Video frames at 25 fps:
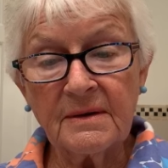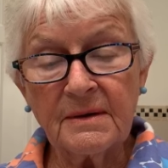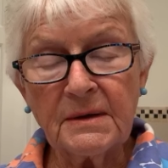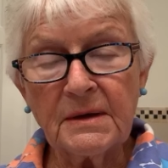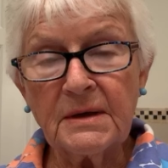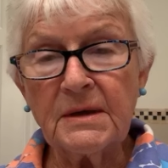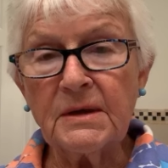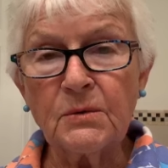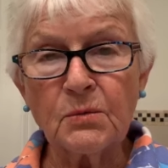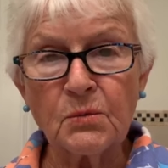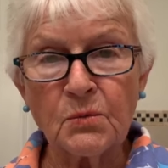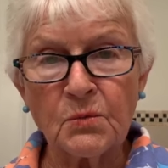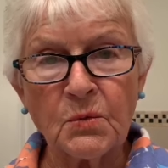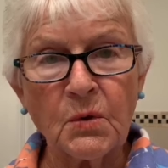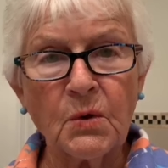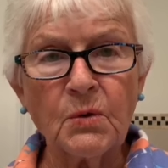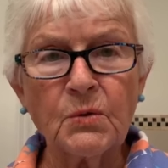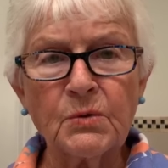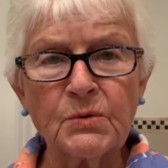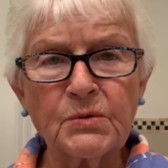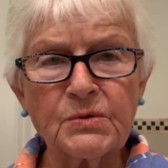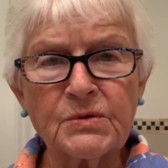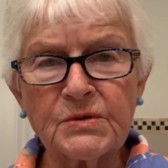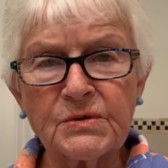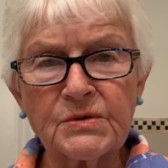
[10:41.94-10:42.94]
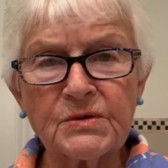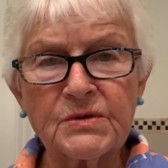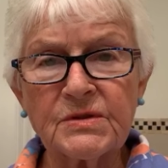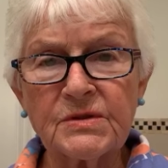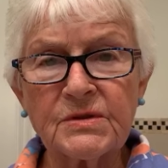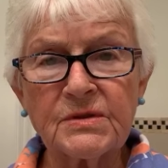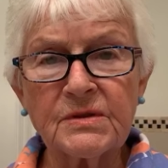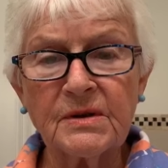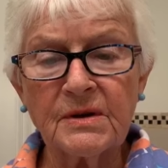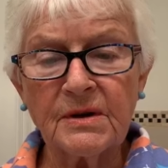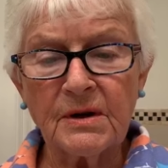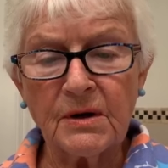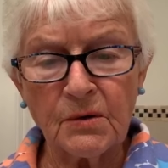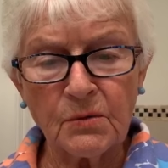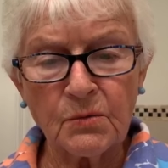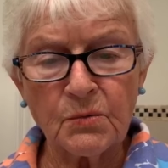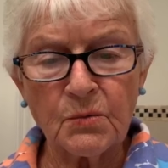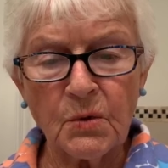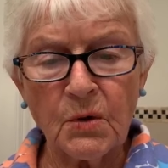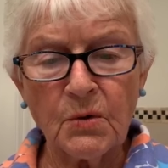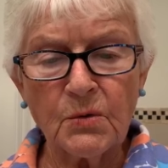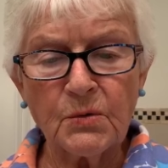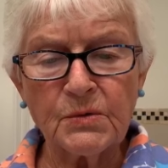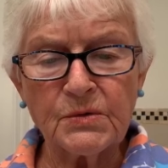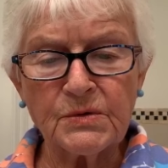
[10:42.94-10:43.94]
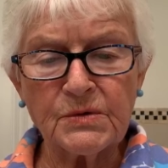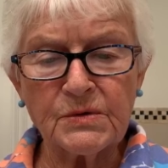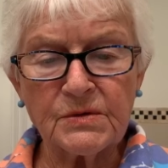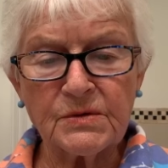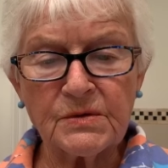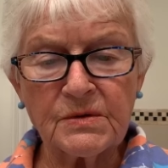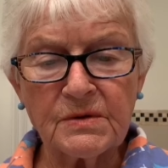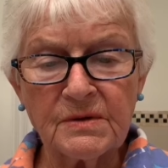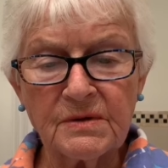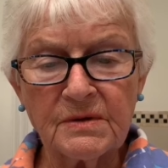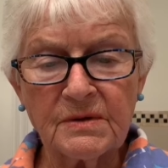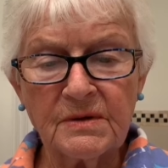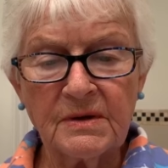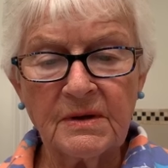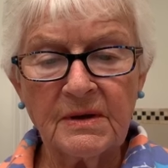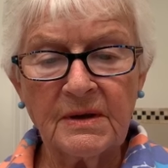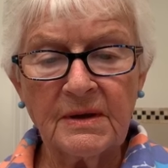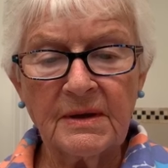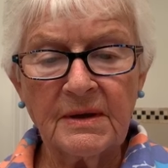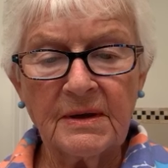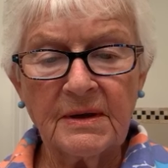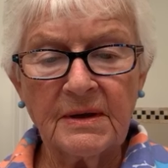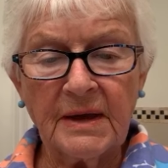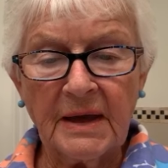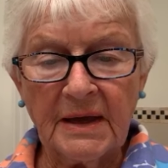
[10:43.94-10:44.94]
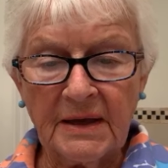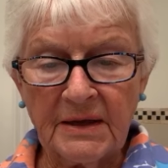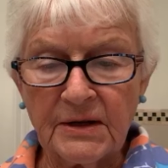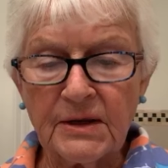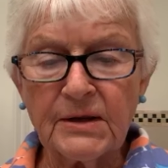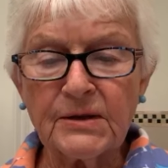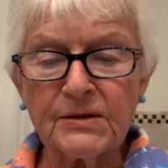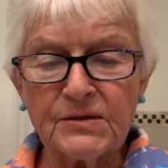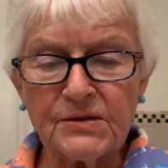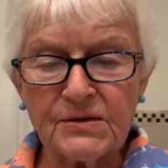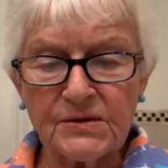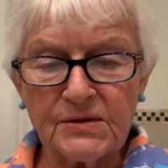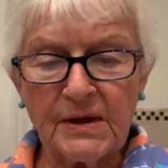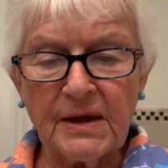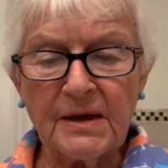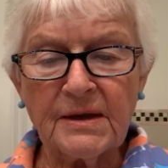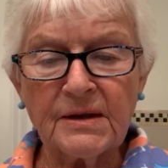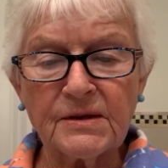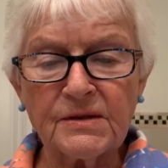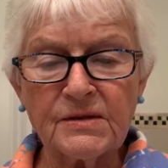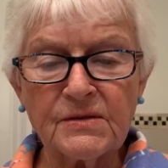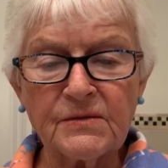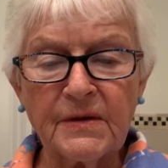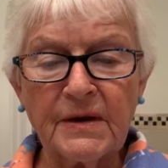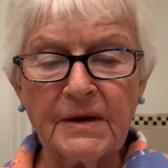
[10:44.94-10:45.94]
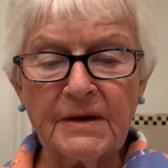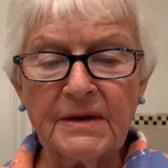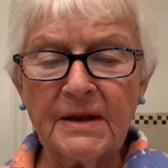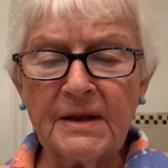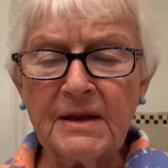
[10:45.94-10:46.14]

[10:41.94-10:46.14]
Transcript: He roasts a roast and is satisfied.